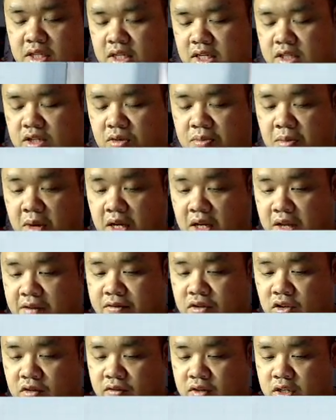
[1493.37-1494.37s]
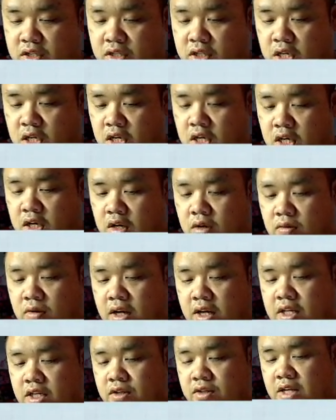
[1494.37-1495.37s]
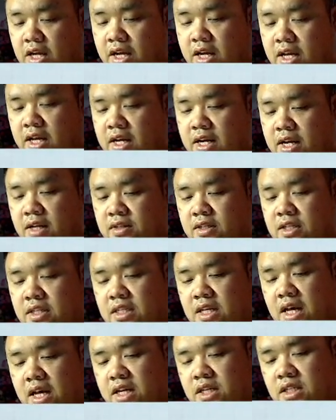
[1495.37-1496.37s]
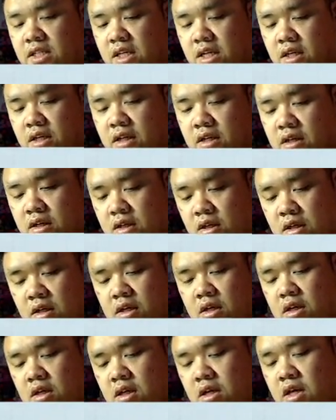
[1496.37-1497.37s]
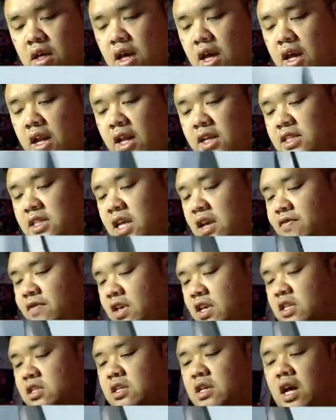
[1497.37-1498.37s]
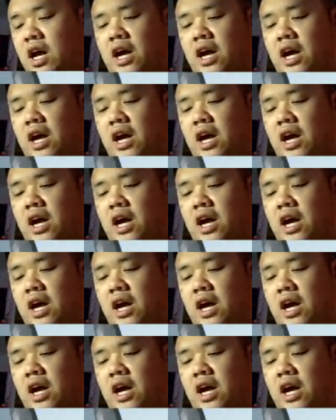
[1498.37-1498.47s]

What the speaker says: These are my leftovers. What I do is I cut it down to size and I save these.